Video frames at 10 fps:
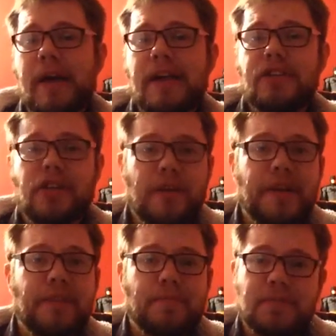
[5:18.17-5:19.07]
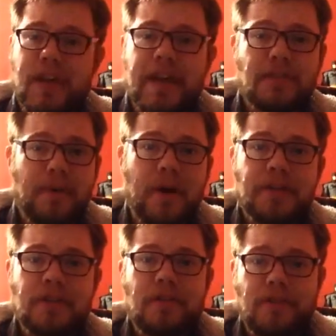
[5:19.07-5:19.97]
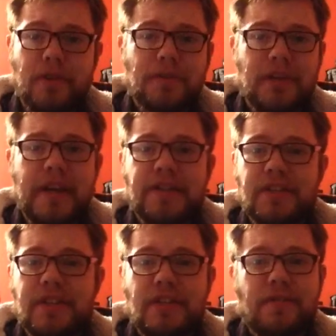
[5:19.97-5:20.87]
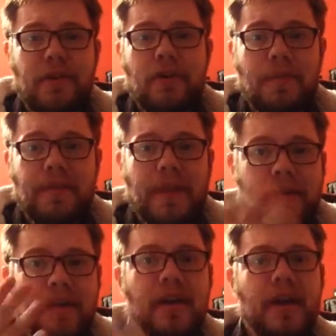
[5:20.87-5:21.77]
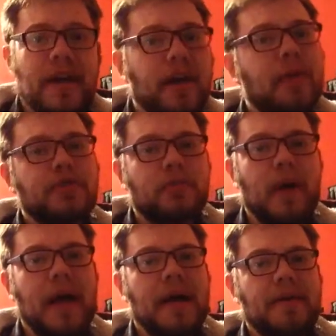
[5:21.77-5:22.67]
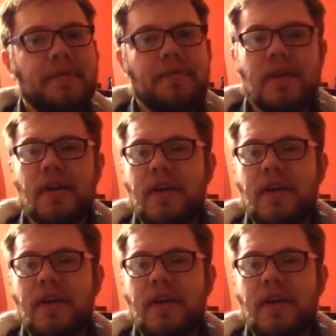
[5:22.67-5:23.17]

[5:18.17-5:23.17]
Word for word: Macy only takes part in a few scenes in this film, and then he goes away, and